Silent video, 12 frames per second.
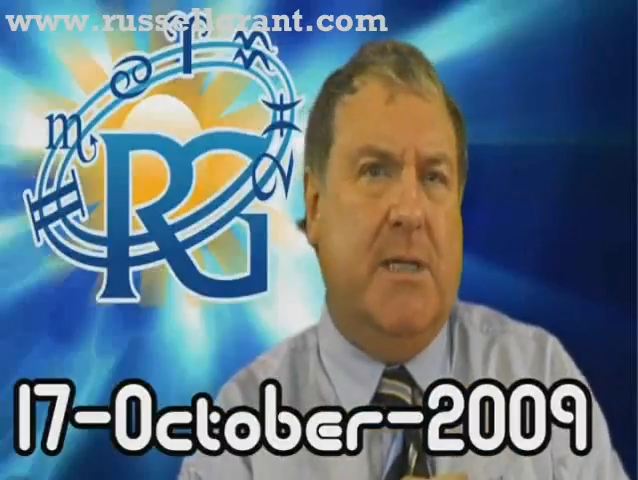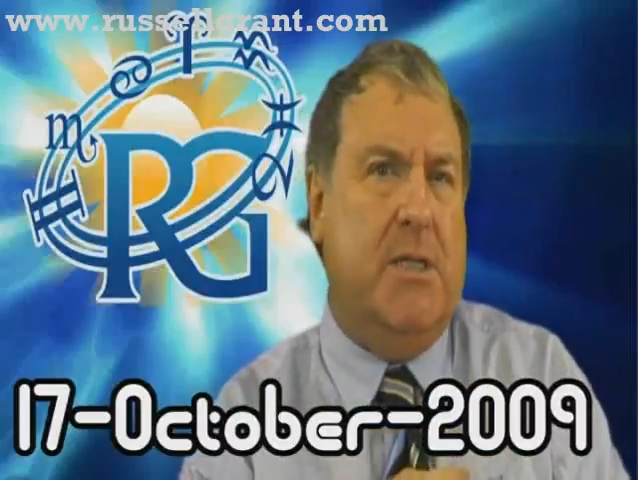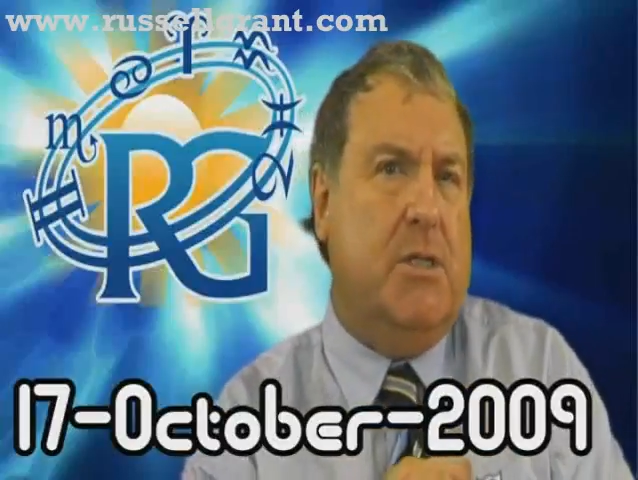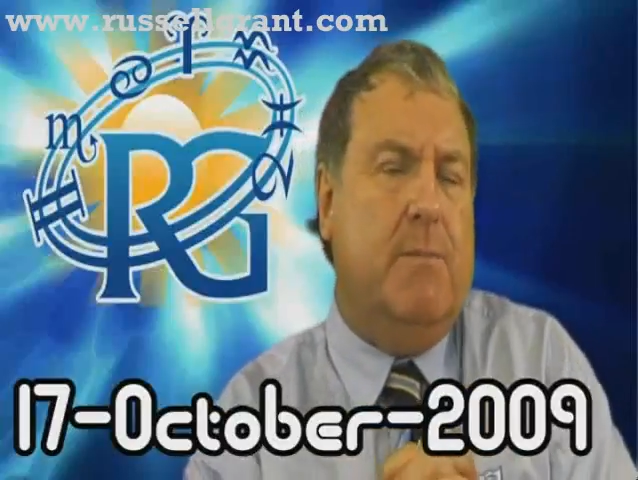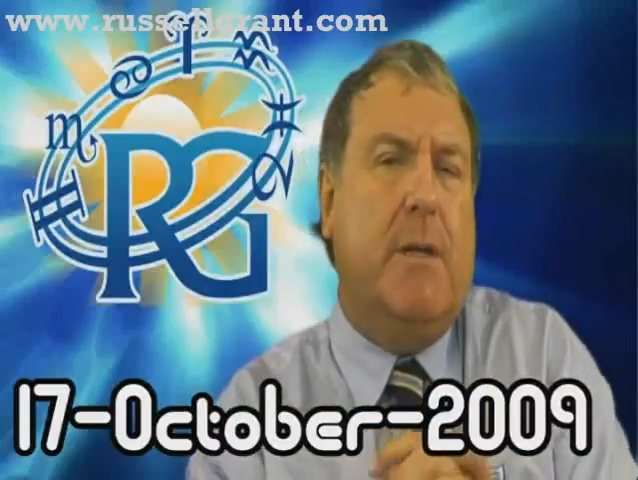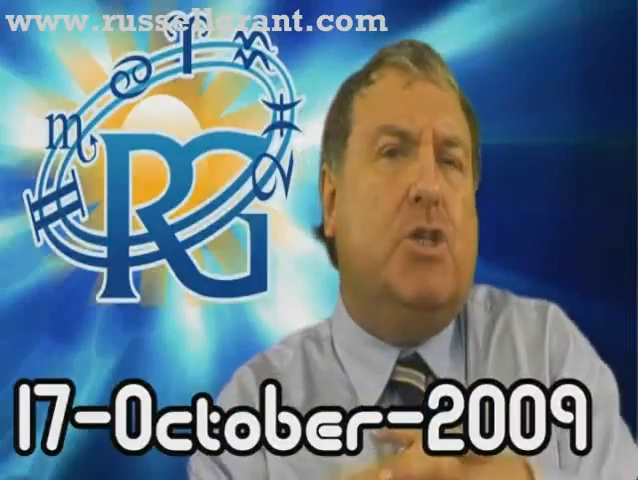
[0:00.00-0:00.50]

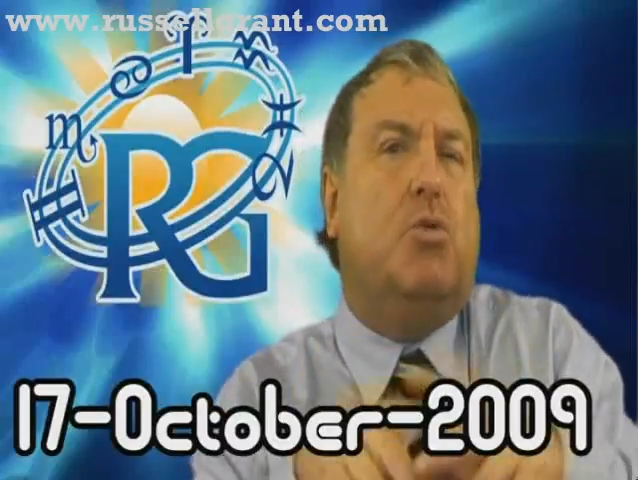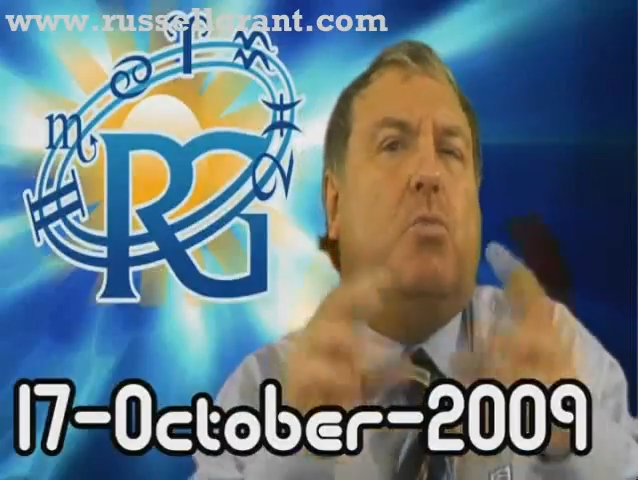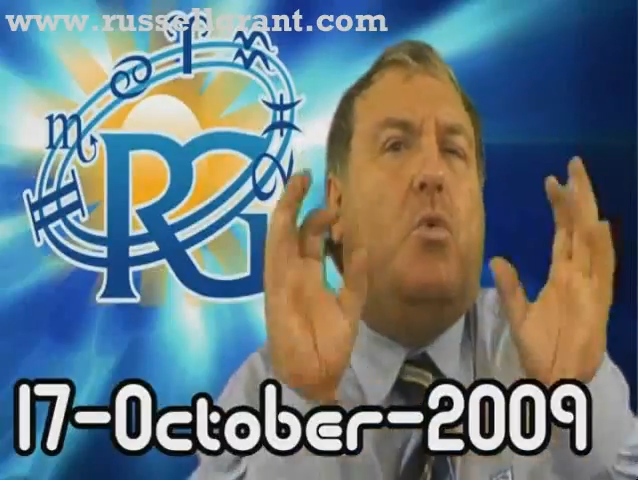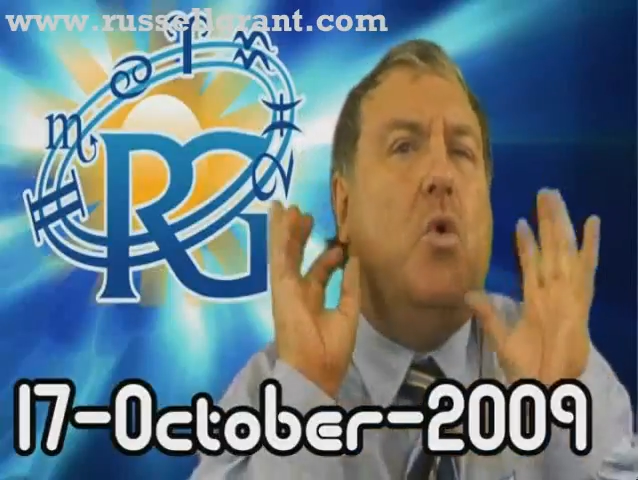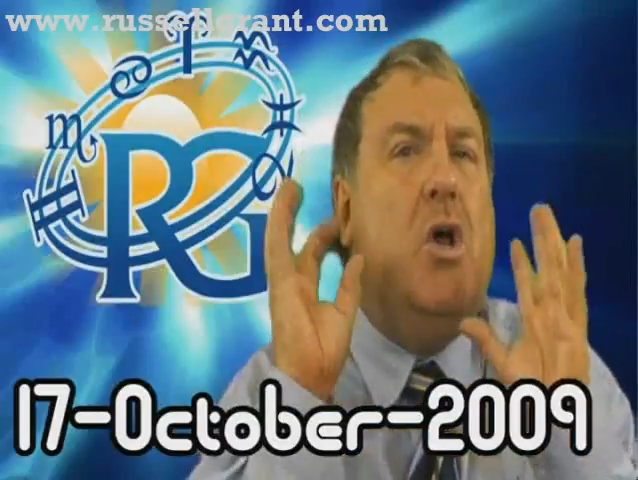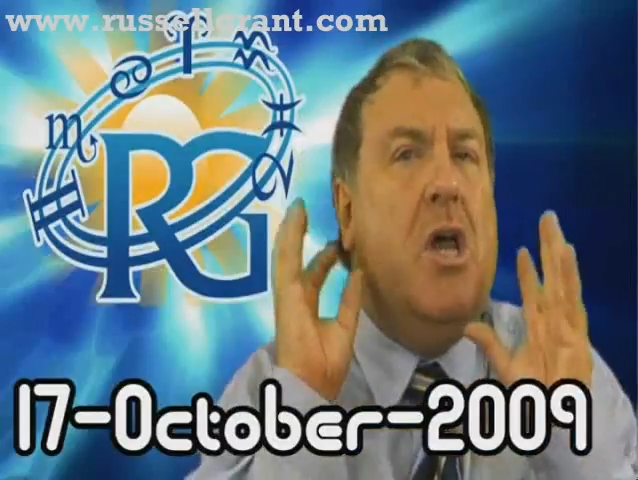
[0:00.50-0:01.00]
It's much
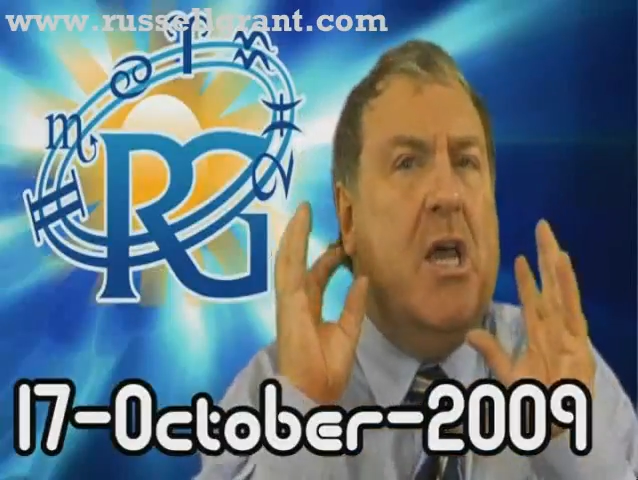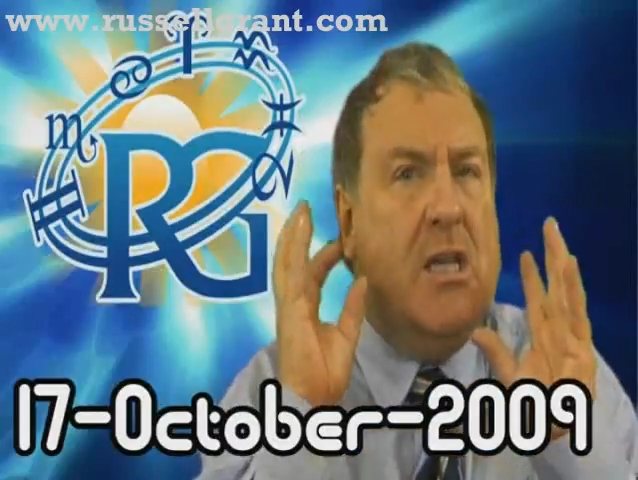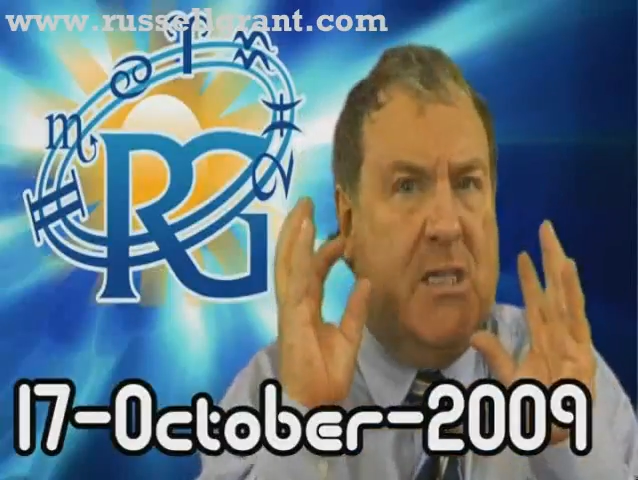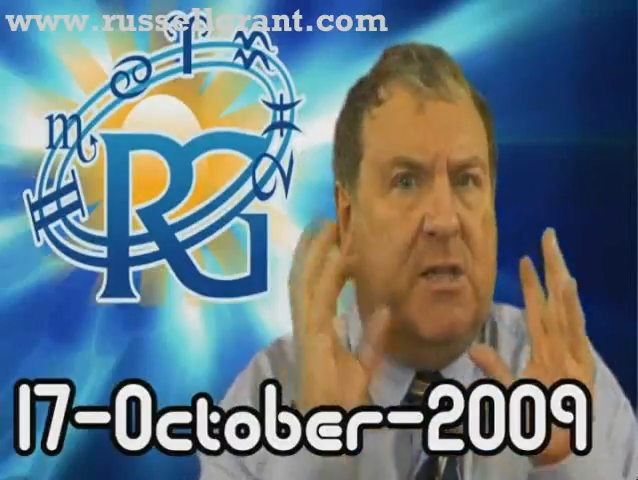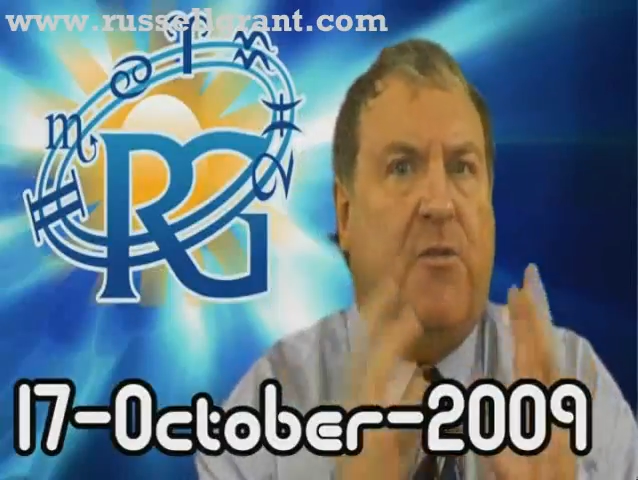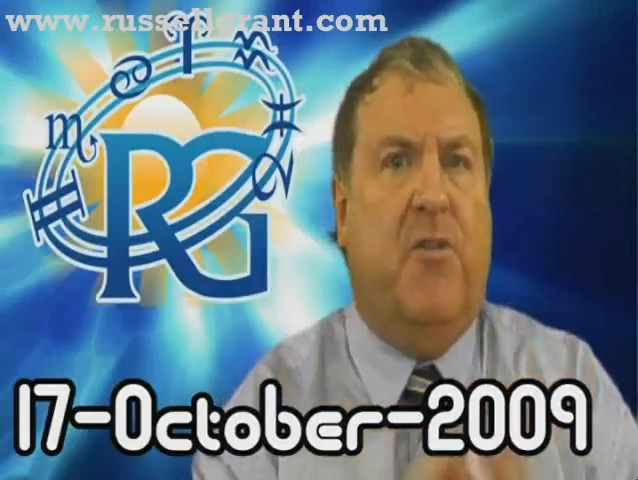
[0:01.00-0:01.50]
more
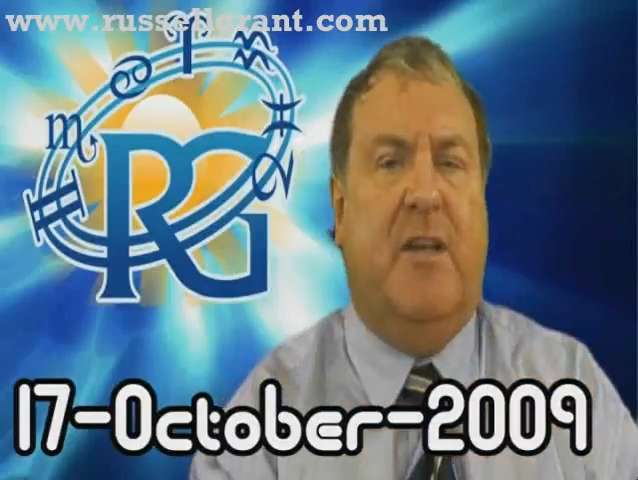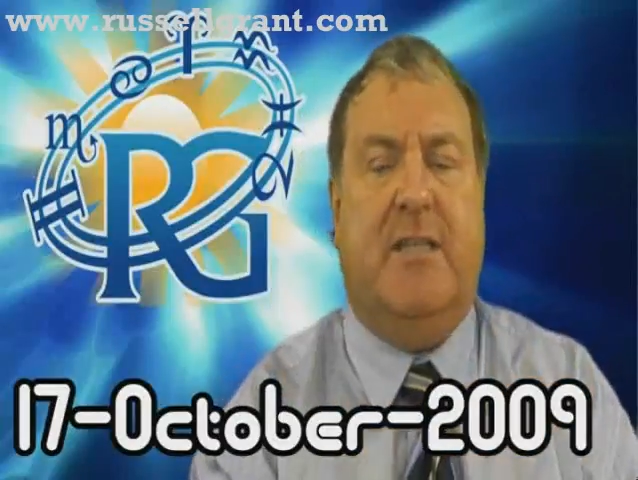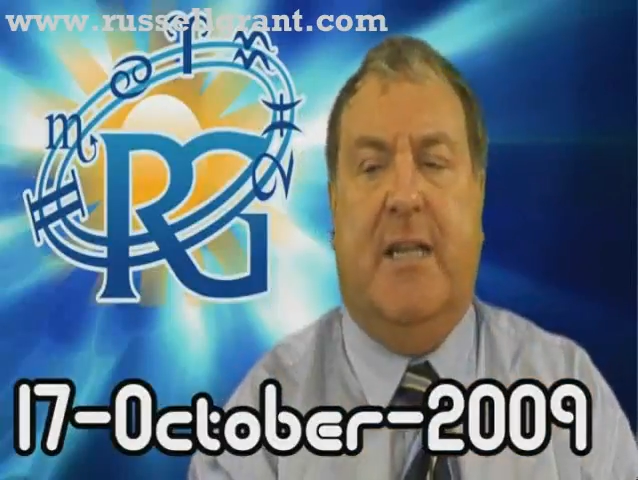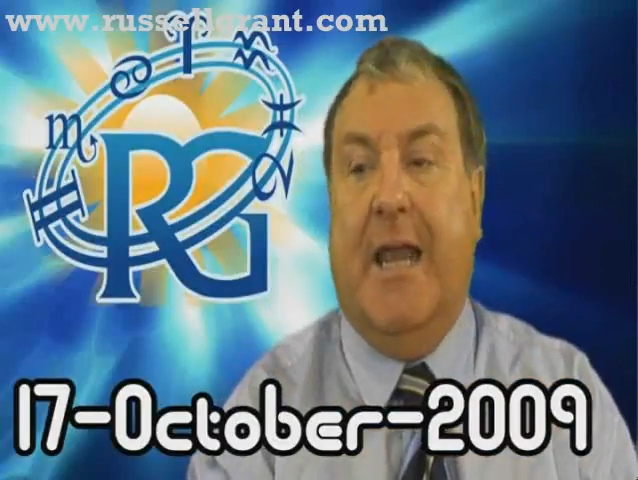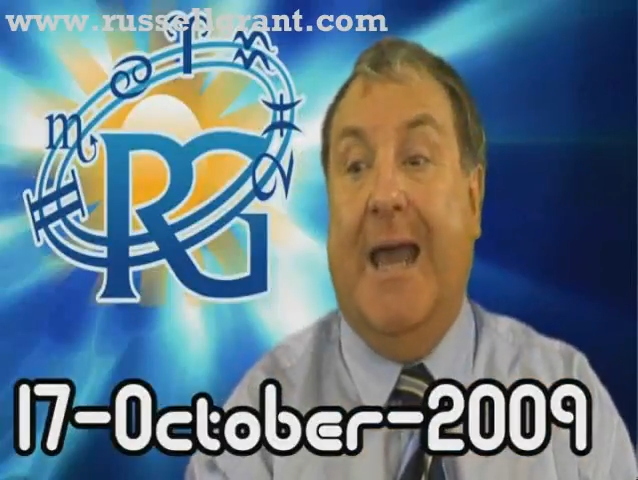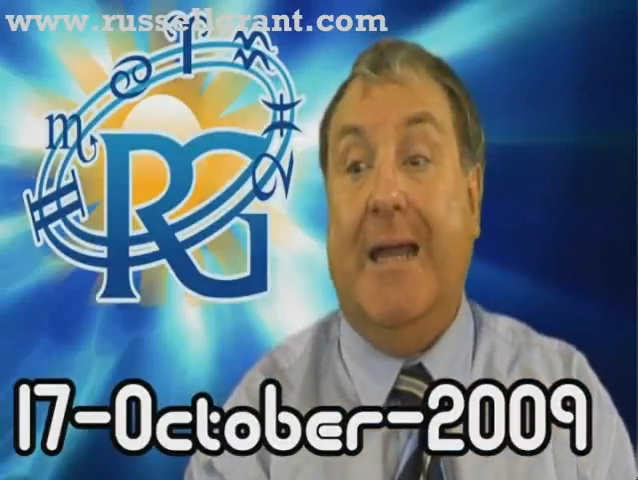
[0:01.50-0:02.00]

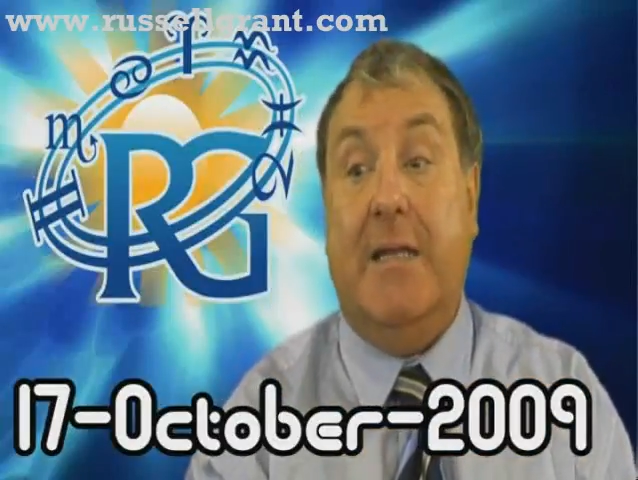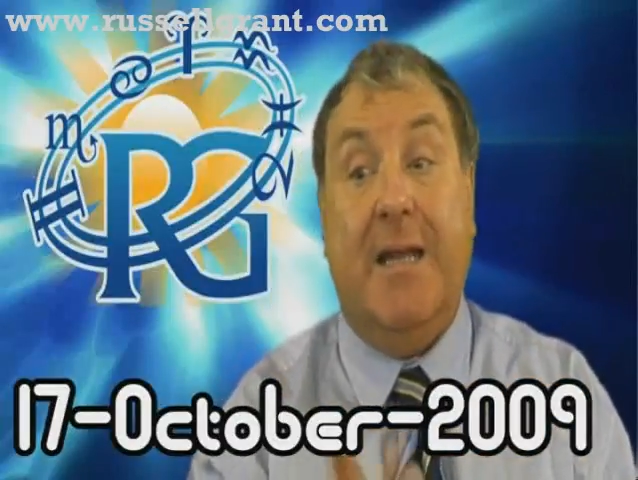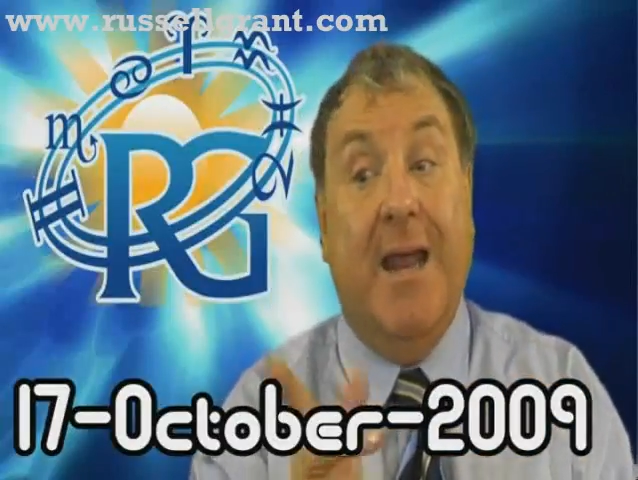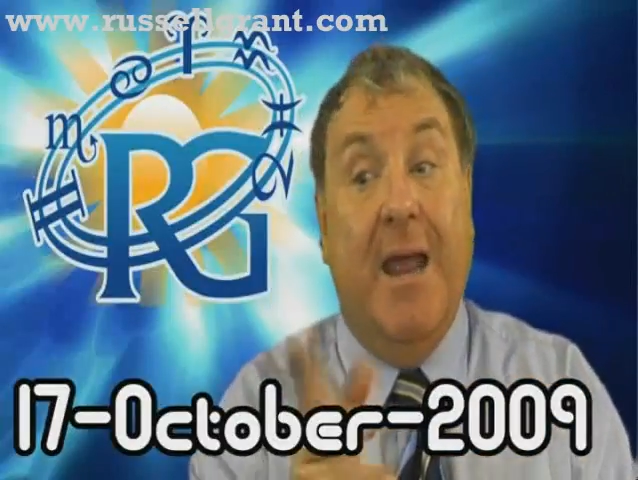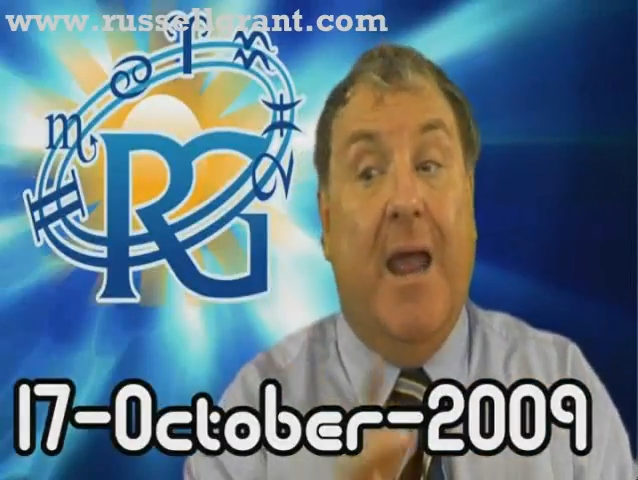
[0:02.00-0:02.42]
sophisticated.